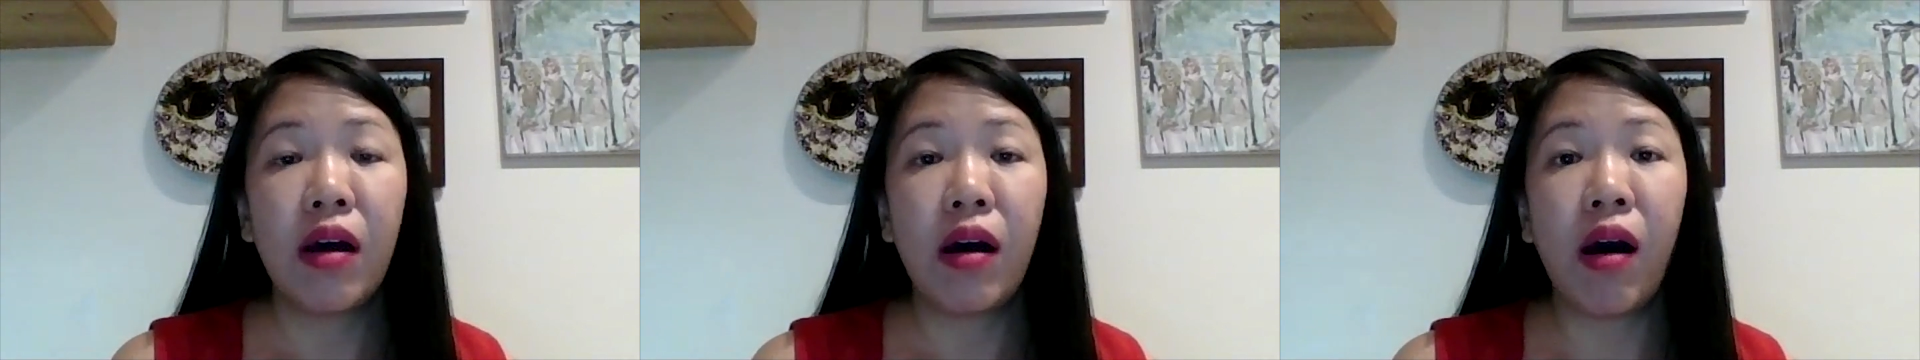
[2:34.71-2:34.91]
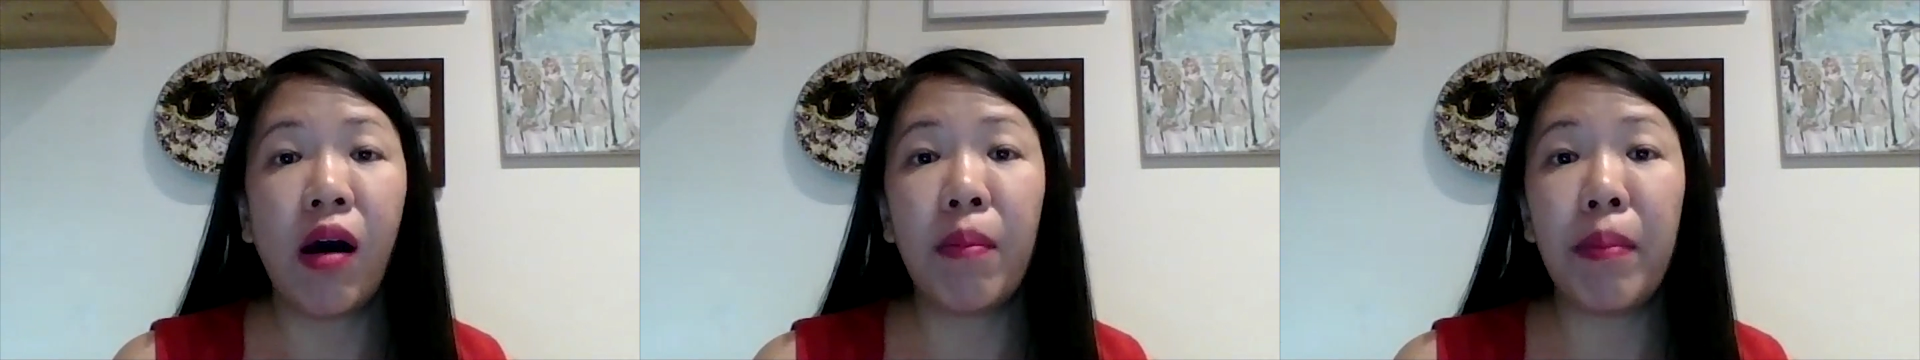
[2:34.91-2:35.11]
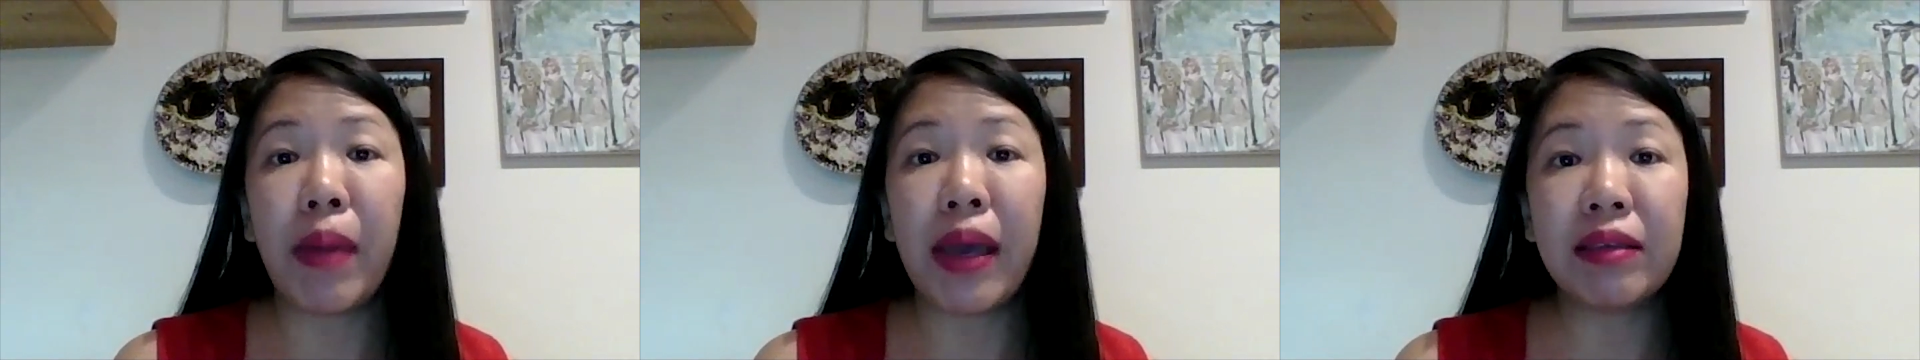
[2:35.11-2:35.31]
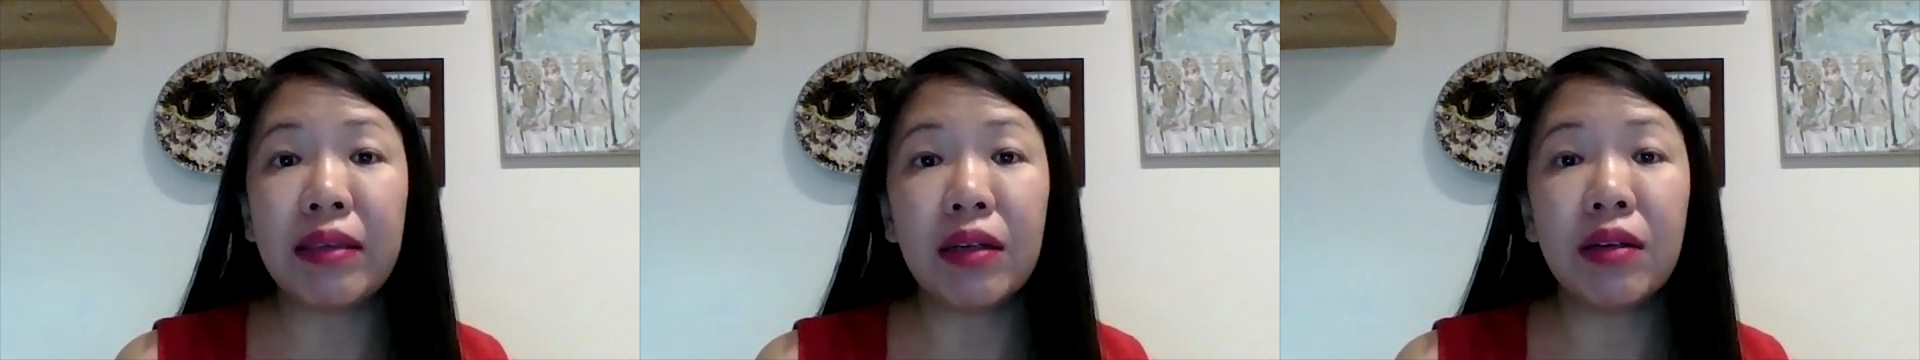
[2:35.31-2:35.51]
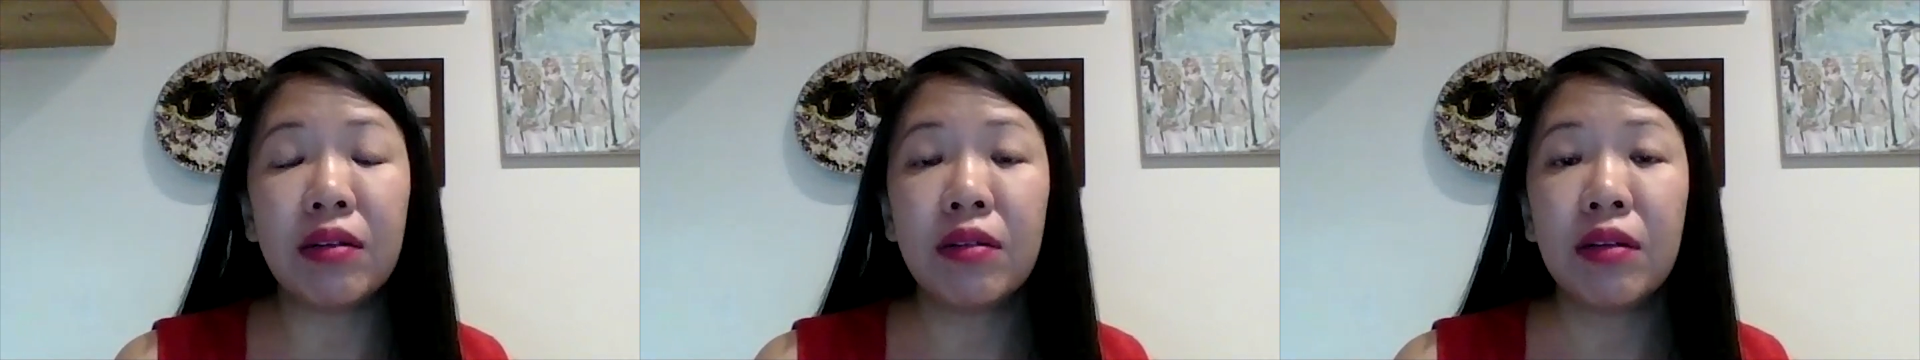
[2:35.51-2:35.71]
or
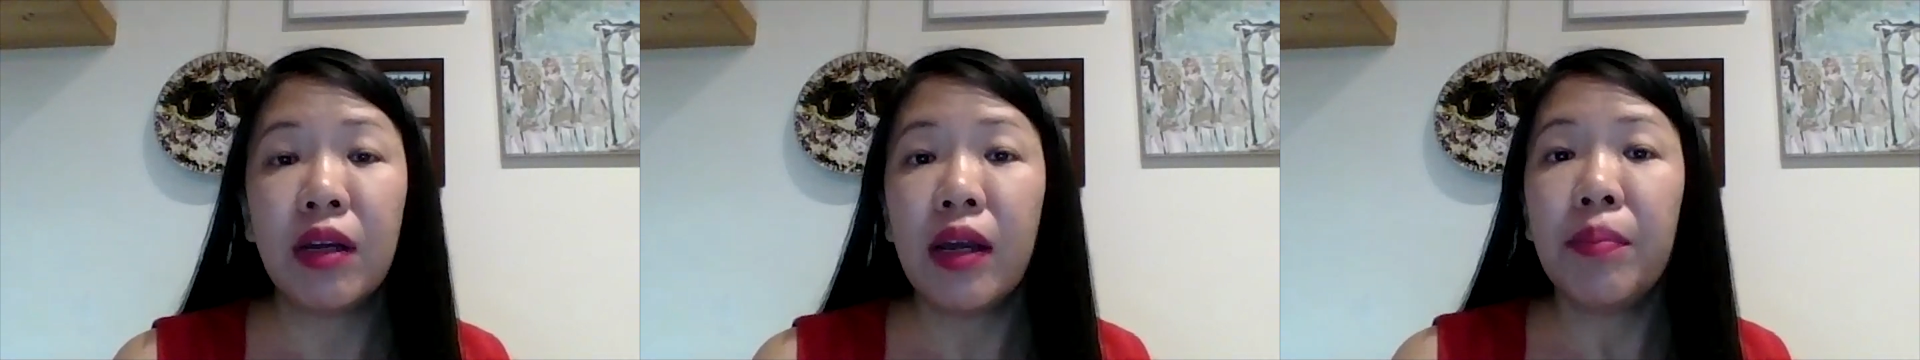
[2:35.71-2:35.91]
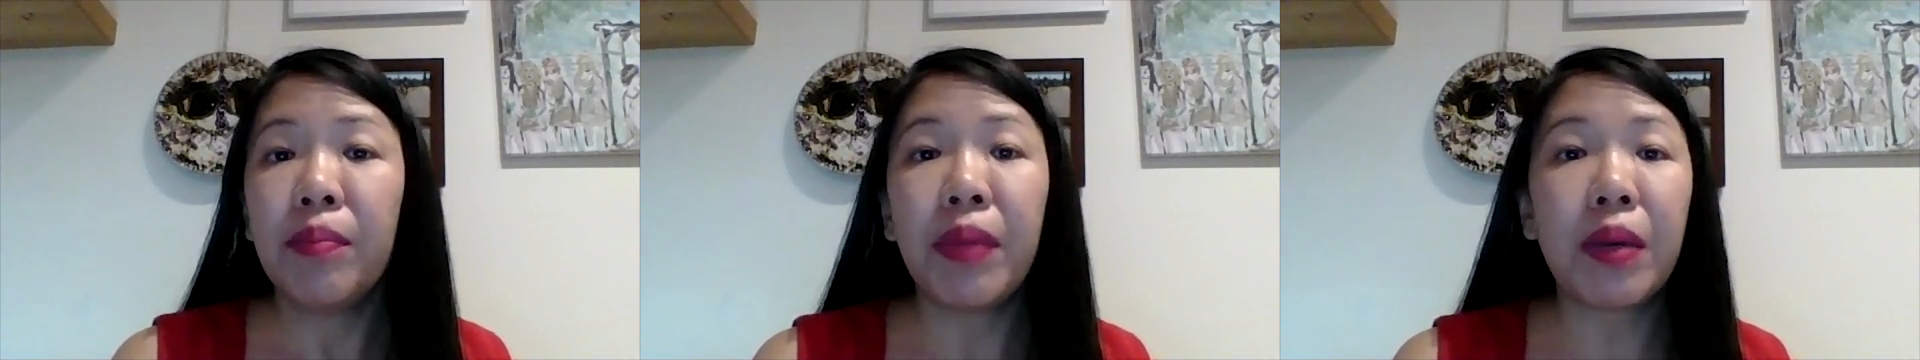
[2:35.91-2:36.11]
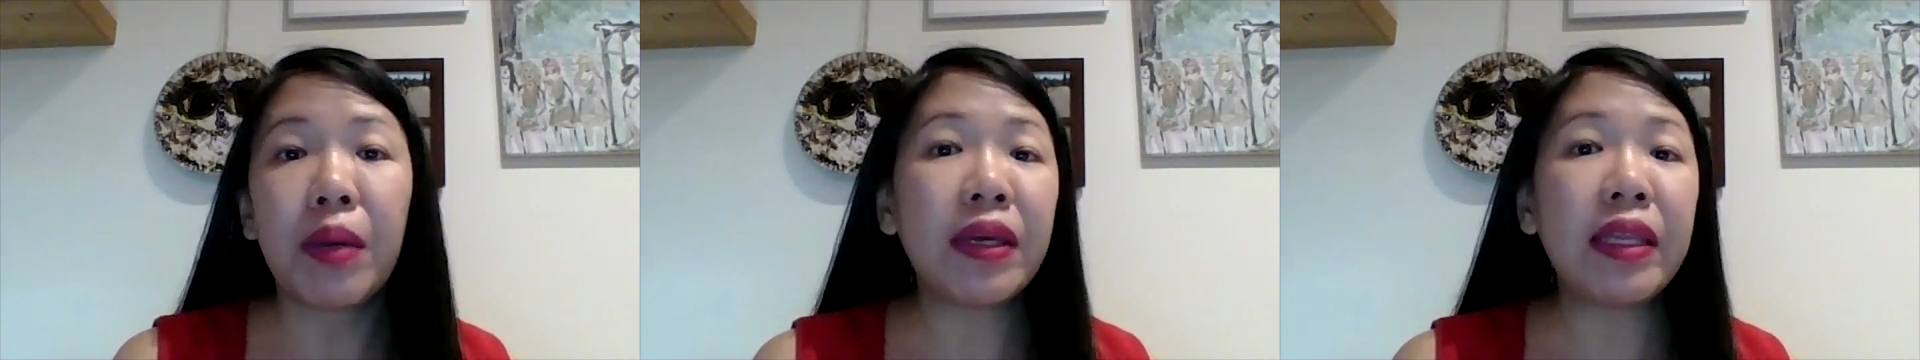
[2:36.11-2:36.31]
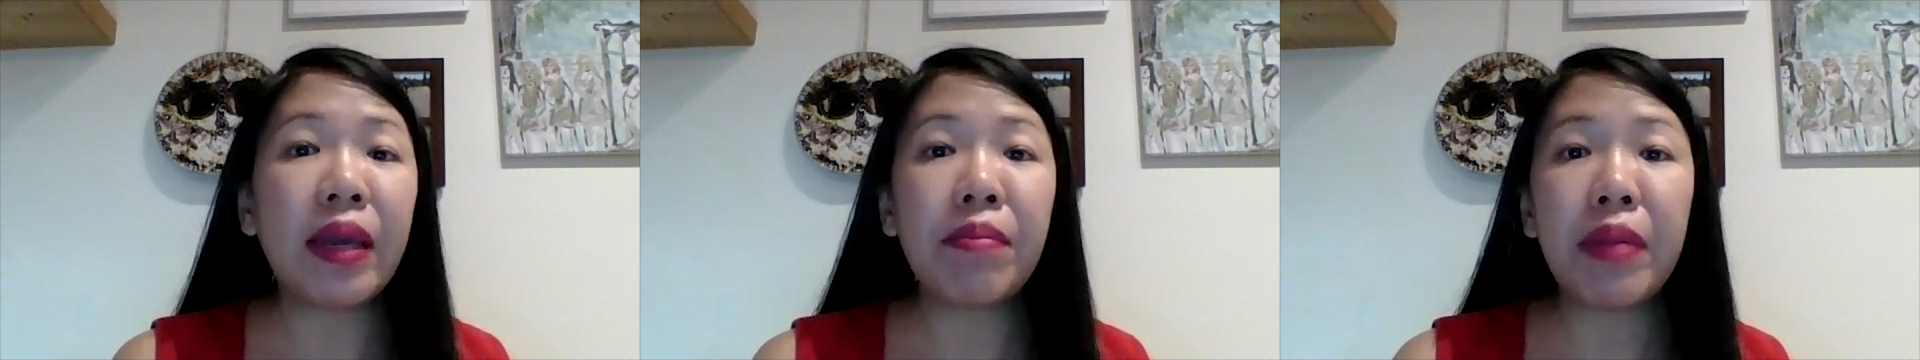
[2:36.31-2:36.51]
mental, maybe they